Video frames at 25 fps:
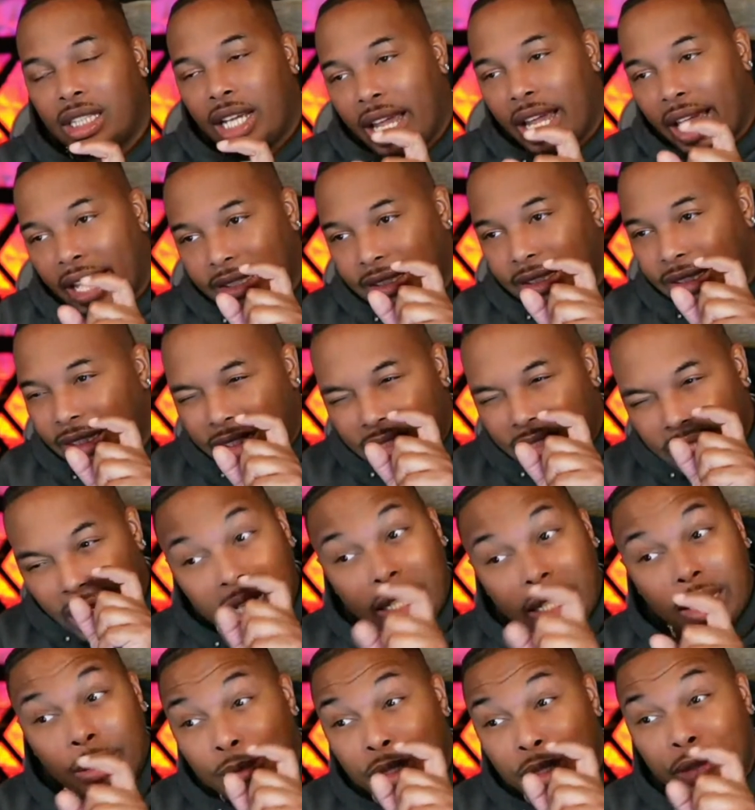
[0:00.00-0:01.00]
has
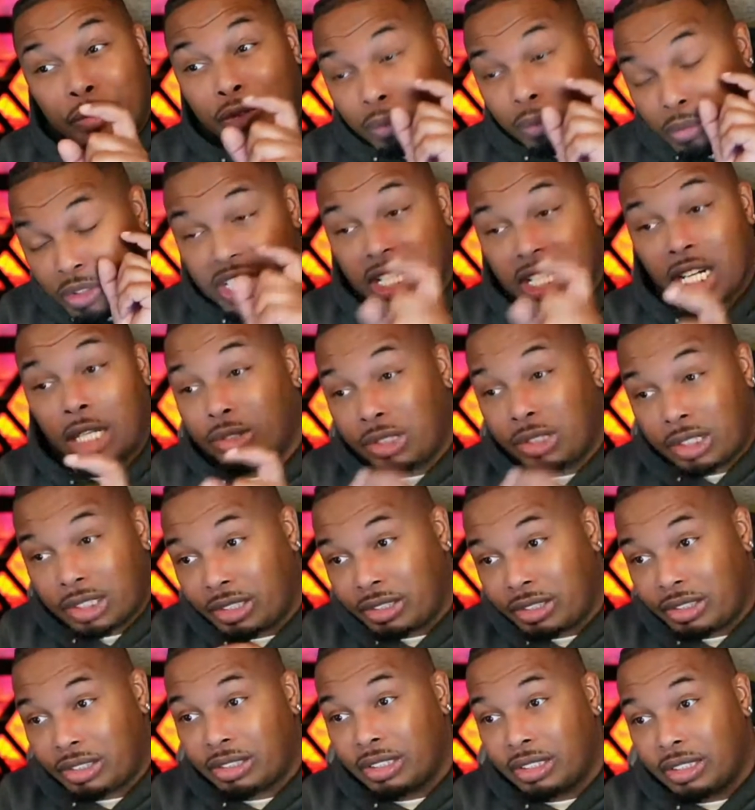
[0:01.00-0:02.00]
taken me from
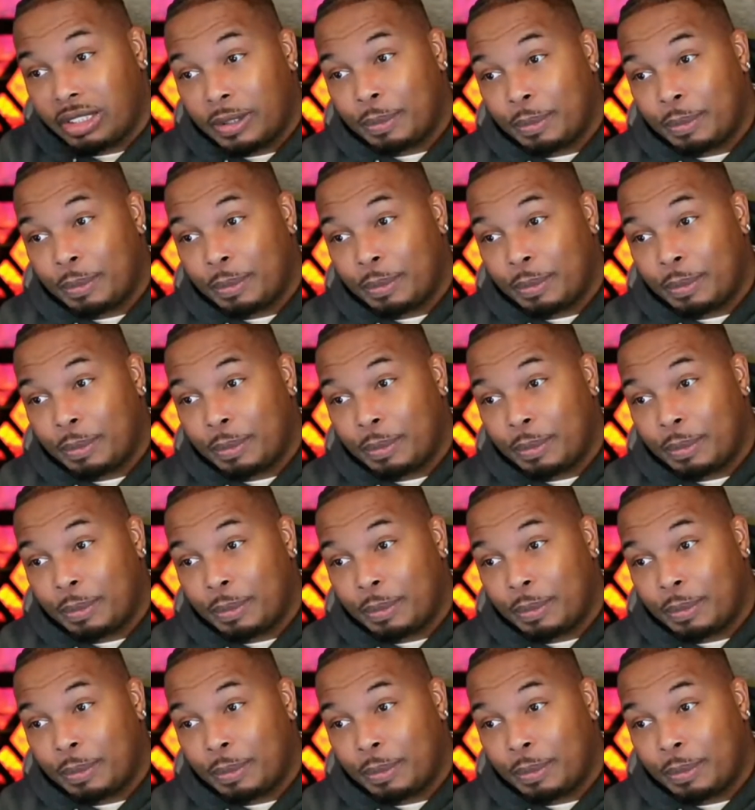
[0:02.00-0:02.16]
shelters